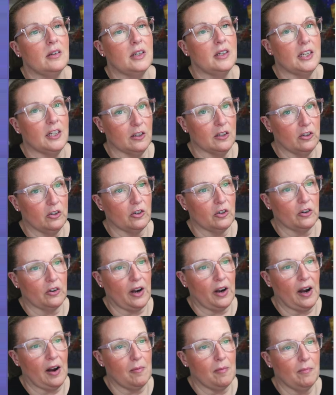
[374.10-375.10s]

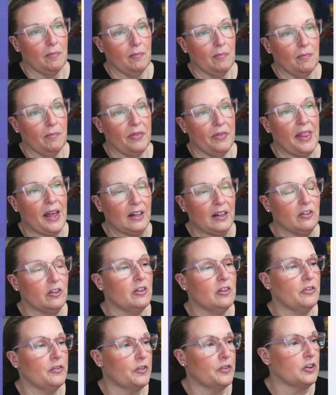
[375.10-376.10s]
Instagram. That's
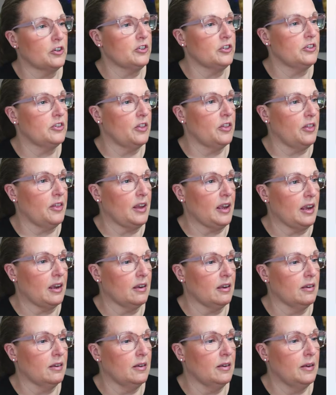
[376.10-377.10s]
the first thing.